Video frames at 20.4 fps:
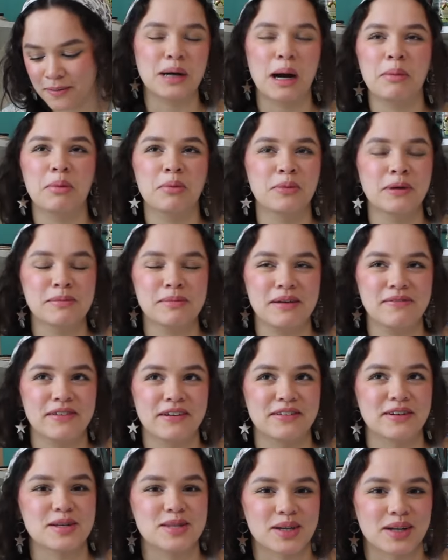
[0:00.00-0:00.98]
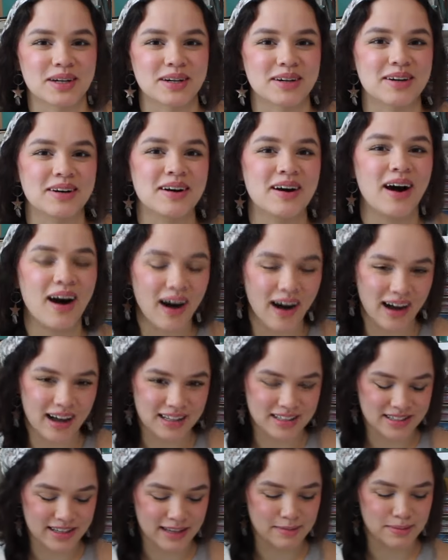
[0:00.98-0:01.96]
Probably my favorite song
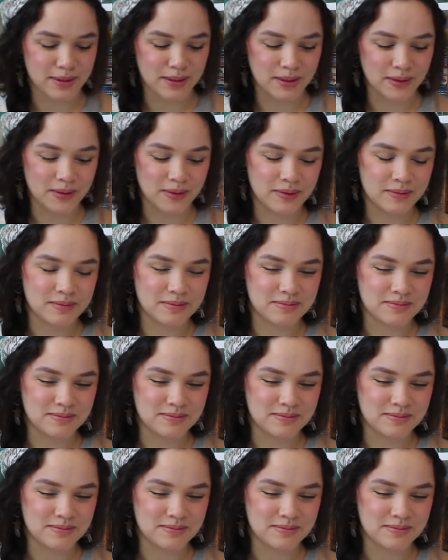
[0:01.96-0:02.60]
on debut,